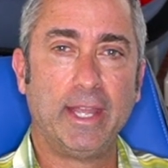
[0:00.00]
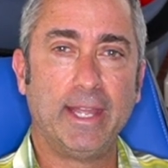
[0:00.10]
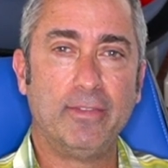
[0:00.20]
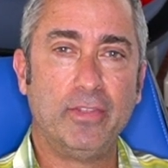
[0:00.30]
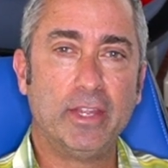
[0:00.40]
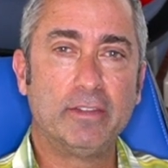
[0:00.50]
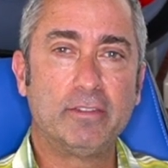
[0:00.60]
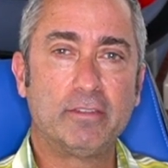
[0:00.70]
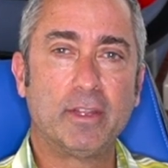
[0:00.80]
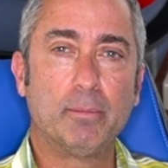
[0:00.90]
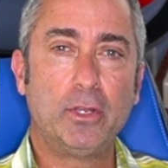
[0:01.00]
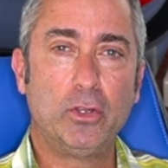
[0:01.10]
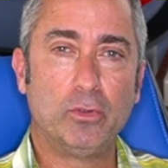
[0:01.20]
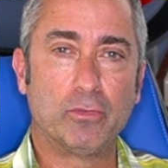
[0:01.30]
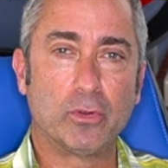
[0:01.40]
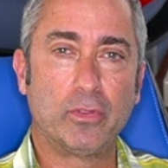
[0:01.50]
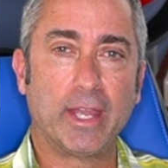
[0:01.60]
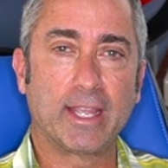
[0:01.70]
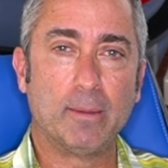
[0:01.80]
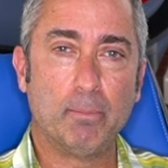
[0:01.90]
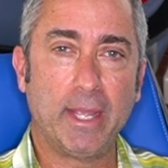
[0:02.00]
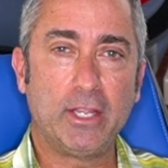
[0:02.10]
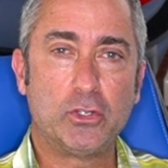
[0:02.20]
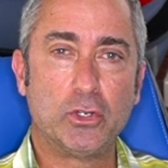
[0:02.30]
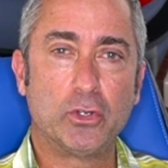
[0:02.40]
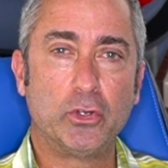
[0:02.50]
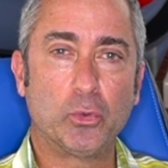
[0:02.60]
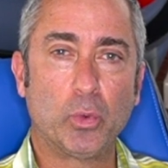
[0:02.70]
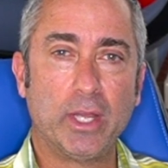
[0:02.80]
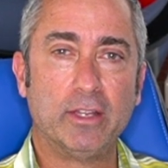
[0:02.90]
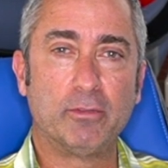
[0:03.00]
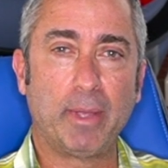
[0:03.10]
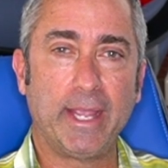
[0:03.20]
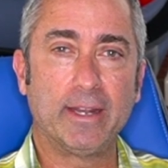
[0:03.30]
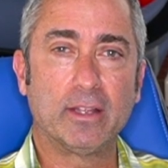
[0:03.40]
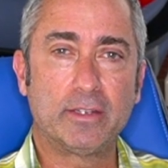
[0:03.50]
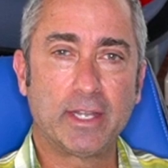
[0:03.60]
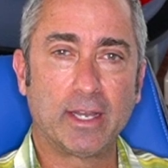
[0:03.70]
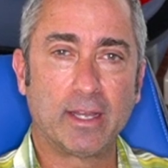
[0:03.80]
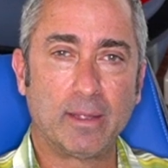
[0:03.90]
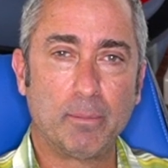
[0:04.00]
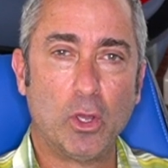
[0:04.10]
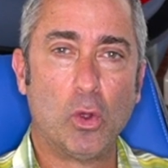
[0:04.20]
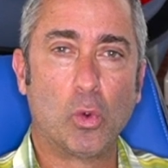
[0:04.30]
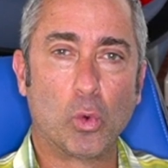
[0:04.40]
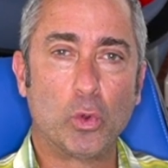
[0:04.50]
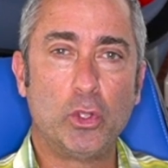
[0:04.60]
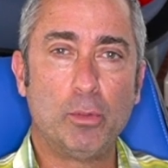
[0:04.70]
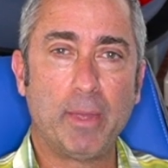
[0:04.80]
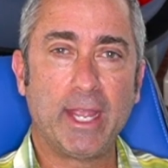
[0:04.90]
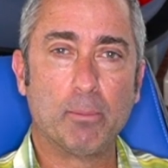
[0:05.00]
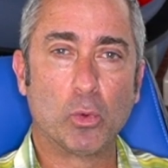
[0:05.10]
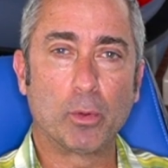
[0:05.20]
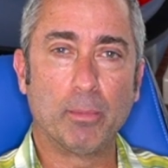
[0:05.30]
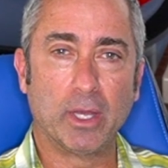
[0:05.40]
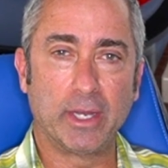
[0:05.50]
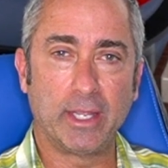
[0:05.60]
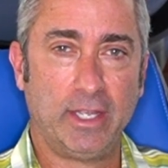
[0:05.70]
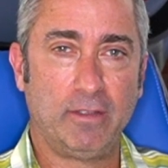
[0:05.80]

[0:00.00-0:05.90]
And this is the maneuver that can make sure your rent is paid on time or you make more money.